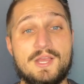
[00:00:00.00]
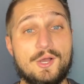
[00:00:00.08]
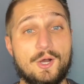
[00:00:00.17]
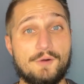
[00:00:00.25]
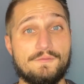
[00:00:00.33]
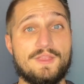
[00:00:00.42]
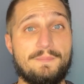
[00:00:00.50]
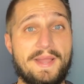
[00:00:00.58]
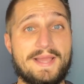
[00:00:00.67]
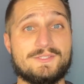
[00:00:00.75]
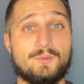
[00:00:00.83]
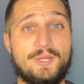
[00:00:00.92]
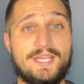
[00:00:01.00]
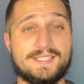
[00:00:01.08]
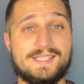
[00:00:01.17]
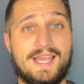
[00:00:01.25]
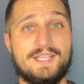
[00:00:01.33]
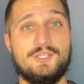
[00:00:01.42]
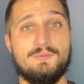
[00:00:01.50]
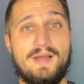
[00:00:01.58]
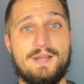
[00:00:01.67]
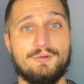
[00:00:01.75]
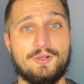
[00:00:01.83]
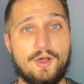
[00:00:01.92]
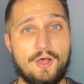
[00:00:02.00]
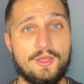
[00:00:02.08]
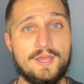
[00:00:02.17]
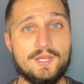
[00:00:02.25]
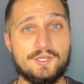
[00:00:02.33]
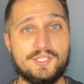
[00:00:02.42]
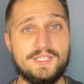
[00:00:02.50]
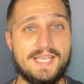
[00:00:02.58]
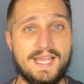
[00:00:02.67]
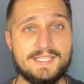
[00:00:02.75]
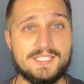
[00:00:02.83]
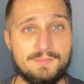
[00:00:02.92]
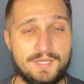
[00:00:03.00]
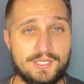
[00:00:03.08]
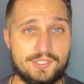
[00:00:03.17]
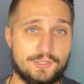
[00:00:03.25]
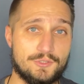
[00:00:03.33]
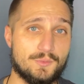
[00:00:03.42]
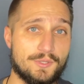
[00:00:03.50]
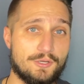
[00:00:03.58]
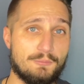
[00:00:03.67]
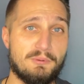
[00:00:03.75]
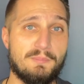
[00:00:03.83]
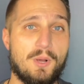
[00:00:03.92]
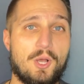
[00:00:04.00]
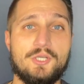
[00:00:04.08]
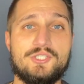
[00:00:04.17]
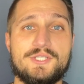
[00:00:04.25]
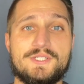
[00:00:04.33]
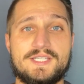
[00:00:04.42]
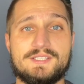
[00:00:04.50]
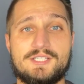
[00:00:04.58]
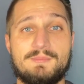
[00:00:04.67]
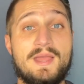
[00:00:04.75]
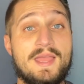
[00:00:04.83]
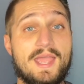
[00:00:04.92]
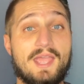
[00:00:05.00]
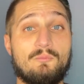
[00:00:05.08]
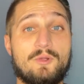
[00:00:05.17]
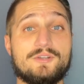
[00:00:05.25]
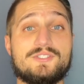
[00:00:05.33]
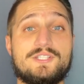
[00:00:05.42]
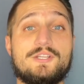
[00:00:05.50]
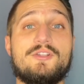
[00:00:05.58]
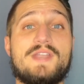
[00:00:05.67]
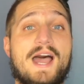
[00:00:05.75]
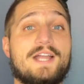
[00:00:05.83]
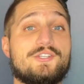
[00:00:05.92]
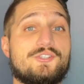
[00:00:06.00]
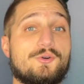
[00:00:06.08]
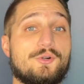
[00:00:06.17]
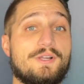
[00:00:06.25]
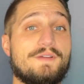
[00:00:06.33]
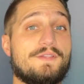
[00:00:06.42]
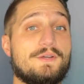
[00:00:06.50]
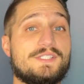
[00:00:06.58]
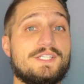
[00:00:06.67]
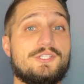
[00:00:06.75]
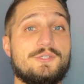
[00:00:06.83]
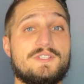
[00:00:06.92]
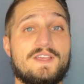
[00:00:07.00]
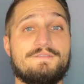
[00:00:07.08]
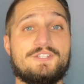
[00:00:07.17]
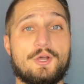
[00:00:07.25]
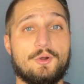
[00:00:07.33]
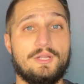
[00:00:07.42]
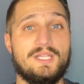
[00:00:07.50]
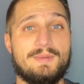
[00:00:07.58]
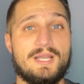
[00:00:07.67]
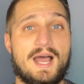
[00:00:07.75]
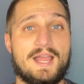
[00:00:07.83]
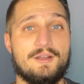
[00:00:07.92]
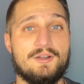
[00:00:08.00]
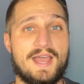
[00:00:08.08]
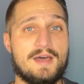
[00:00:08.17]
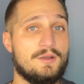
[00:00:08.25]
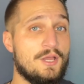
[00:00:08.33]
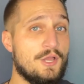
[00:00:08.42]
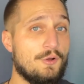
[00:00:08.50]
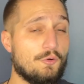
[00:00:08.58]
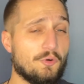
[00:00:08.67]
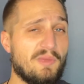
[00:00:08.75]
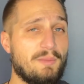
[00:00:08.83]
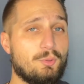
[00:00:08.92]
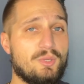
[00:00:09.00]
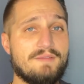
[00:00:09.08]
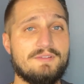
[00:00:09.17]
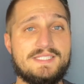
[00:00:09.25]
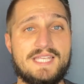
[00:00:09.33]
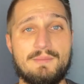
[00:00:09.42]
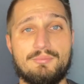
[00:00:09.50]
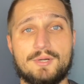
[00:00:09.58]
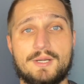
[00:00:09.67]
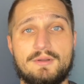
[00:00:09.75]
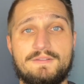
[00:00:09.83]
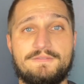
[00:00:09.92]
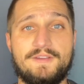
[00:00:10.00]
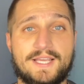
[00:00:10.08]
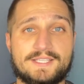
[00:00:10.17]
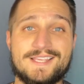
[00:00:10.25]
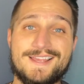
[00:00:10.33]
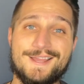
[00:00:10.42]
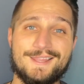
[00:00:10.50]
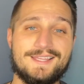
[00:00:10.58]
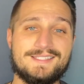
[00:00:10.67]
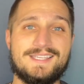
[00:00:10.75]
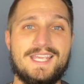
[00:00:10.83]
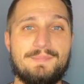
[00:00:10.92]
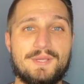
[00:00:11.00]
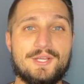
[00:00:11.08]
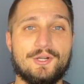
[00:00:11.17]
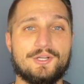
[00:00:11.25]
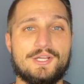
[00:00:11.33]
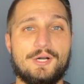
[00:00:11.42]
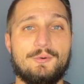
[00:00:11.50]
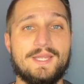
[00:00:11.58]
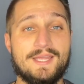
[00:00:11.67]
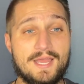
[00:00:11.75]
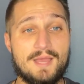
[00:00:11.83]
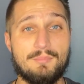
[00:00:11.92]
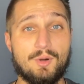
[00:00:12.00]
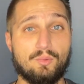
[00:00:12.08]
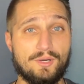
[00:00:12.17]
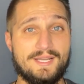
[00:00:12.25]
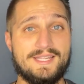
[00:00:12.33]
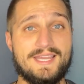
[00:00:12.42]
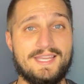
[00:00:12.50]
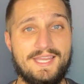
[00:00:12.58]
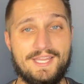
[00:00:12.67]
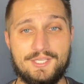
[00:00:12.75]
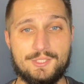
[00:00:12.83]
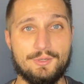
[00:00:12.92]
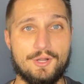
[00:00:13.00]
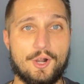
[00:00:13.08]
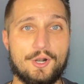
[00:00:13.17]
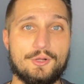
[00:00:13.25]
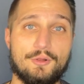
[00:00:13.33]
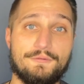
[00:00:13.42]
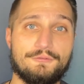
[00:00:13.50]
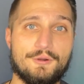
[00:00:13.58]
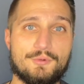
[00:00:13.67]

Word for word: over the past weeks. As you might recall, she's had some issues with her propulsion system, and we are still not sure if those issues have totally been ironed out or maybe we have a temporary fix that's keeping her going. But we're going to get into an article from